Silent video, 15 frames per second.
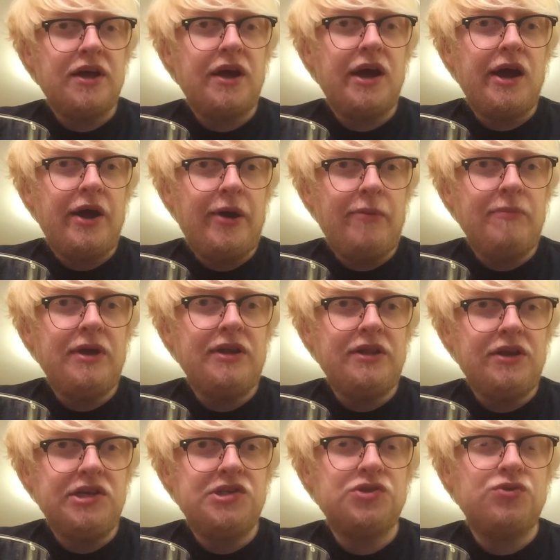A
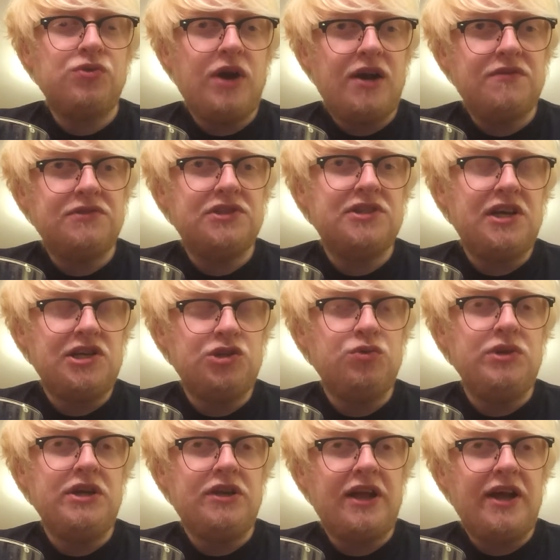nice craft /
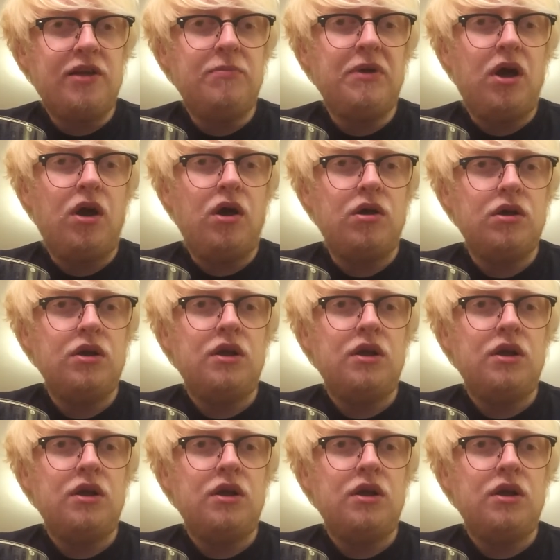real ale bar